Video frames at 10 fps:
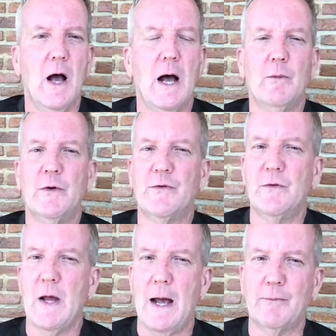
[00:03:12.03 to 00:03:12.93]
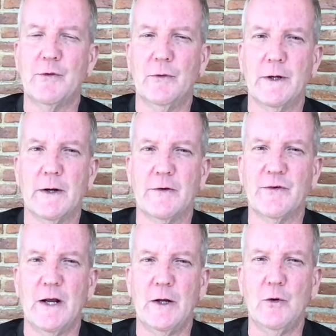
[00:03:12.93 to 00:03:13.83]
I would absolutely going to
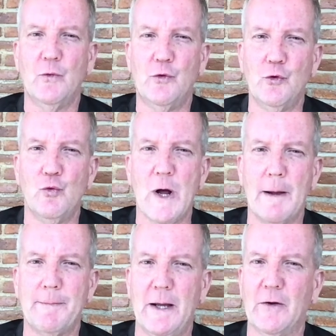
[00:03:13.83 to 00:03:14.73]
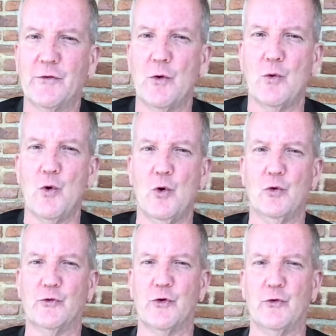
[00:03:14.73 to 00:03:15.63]
say to you, do not pay a
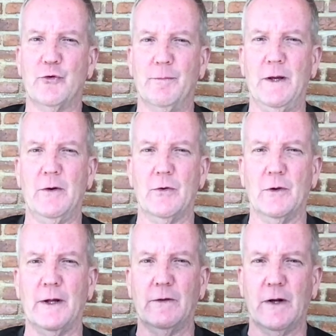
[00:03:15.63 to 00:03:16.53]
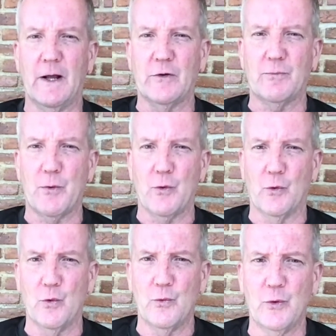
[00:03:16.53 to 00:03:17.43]
so-called social media or LinkedIn expert or
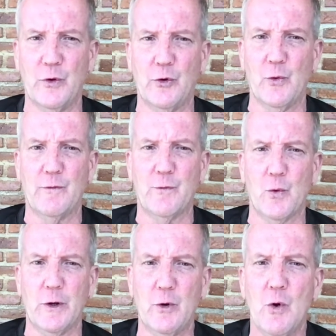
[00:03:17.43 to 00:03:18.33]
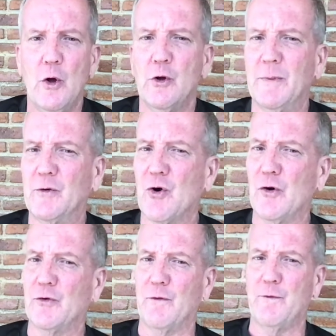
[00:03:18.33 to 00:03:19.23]
guru to do it for you. You'll be
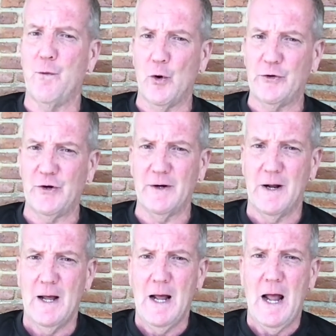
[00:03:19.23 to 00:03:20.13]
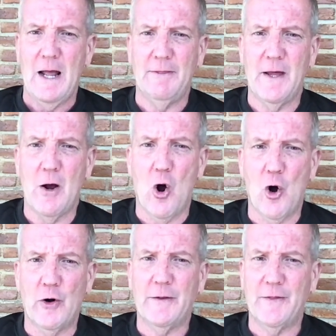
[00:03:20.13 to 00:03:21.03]
charged a fortune, and they
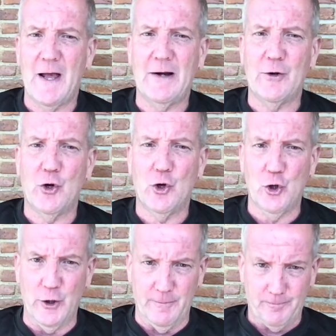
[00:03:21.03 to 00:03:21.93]
aren't that good.